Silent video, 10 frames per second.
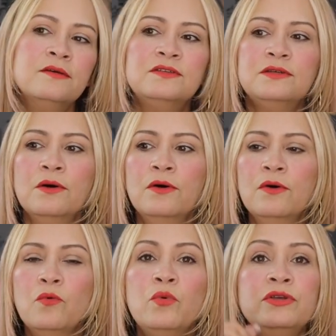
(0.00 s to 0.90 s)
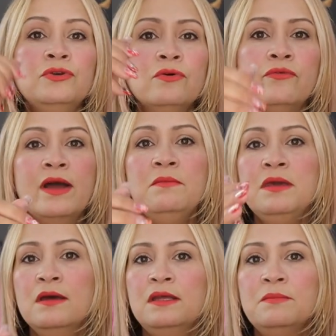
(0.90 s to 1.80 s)
So when you write
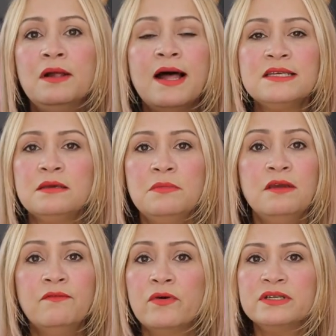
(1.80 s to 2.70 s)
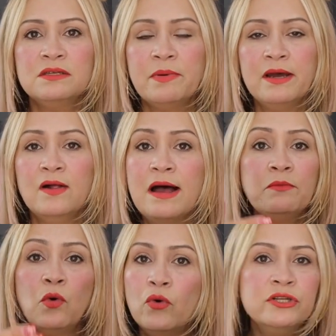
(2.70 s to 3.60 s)
me an email asking me for a spell,
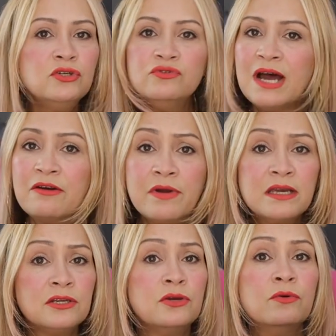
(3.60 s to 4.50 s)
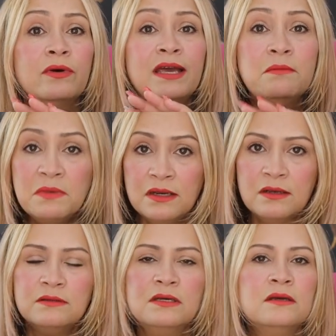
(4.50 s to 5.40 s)
I'm going to direct you
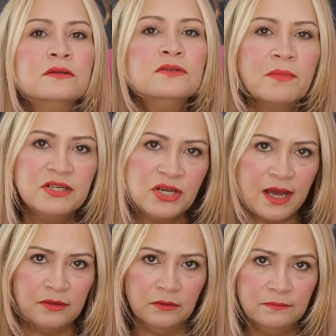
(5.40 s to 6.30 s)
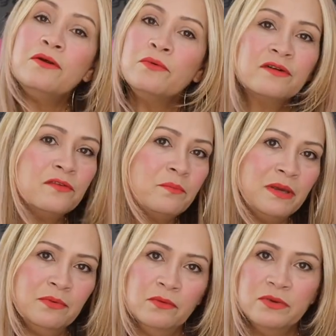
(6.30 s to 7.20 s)
immediately to my channel. I don't work for
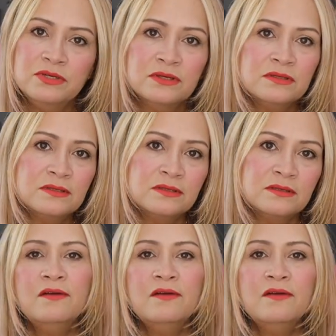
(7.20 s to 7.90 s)
people, witches.